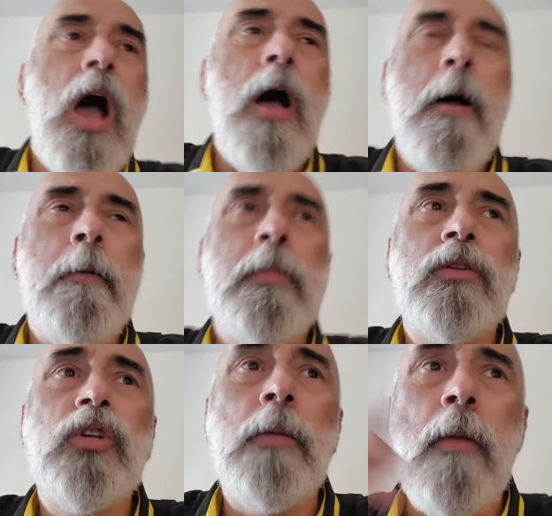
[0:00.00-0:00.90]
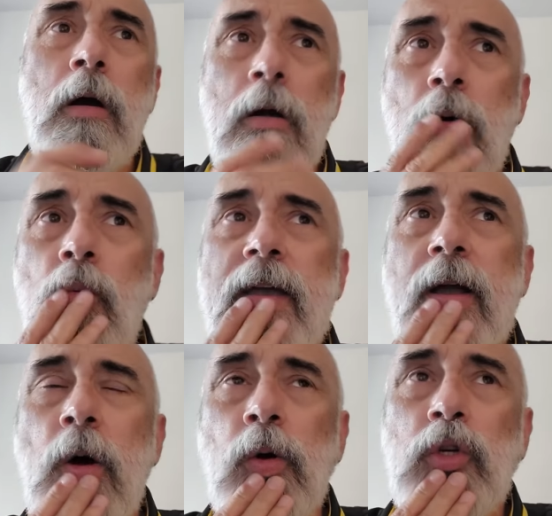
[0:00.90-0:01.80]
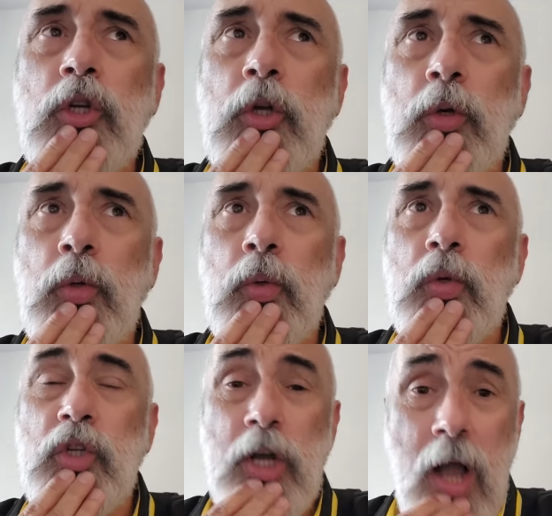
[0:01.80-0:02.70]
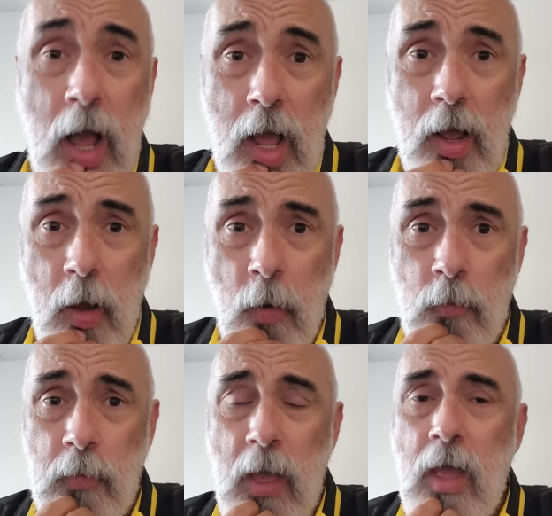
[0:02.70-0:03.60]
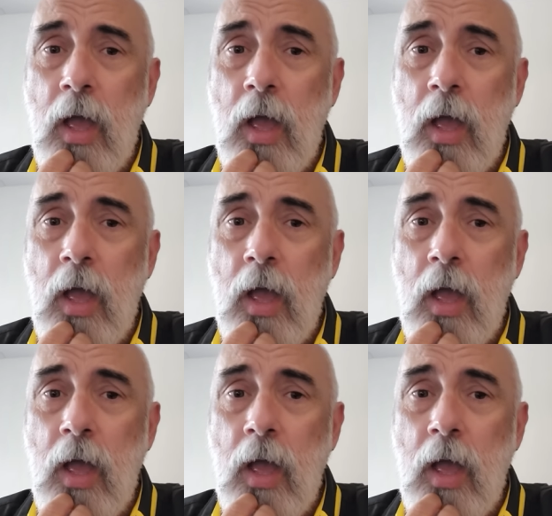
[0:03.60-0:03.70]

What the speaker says: Tomorrow we go to Chicago.